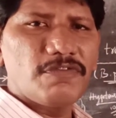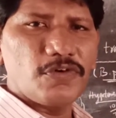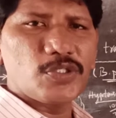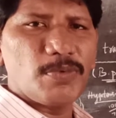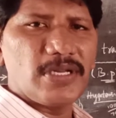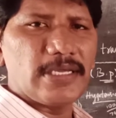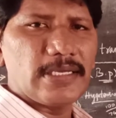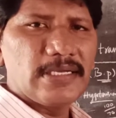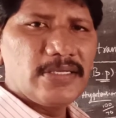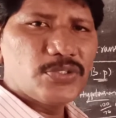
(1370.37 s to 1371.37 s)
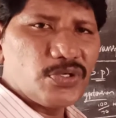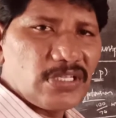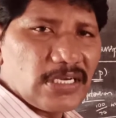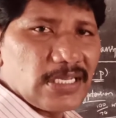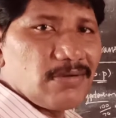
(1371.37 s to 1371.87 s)
forcefully. So
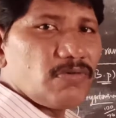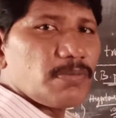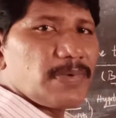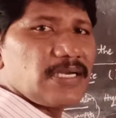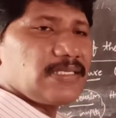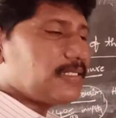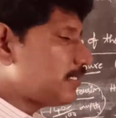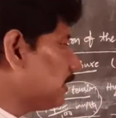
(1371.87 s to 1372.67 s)
that time our blood is in